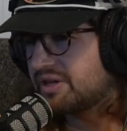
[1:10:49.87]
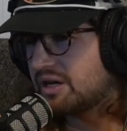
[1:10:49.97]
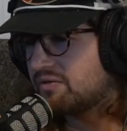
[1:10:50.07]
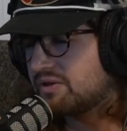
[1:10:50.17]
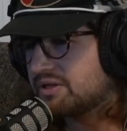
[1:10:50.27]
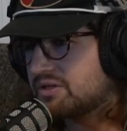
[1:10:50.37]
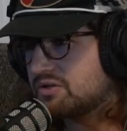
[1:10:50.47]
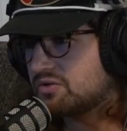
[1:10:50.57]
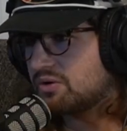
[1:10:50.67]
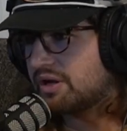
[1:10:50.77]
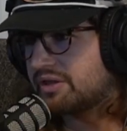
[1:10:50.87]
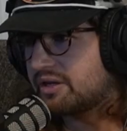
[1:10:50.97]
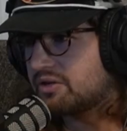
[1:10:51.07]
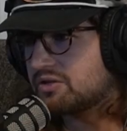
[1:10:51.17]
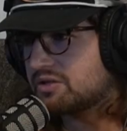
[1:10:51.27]
think I've listened to it. I
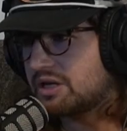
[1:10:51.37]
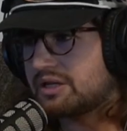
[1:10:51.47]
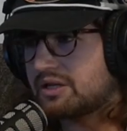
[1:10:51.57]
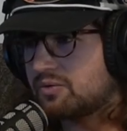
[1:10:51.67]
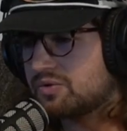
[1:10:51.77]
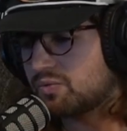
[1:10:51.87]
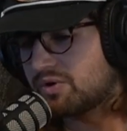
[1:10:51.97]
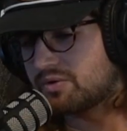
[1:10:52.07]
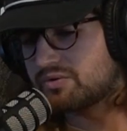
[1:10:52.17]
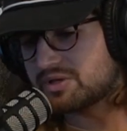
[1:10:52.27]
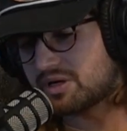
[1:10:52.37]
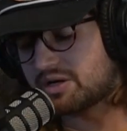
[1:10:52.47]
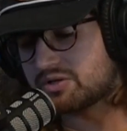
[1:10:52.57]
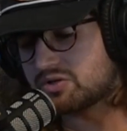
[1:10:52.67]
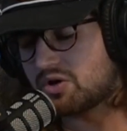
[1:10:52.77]
think I just it was one of those like
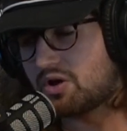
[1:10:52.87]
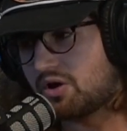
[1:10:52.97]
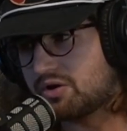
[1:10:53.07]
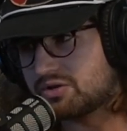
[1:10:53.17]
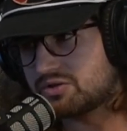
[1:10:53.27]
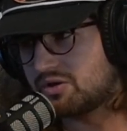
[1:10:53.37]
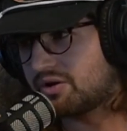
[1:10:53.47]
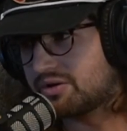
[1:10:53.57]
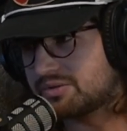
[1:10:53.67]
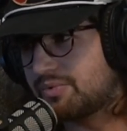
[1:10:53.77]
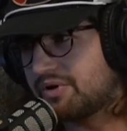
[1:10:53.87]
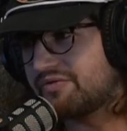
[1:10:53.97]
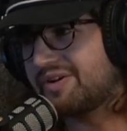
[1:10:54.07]
I saw a song on Spotify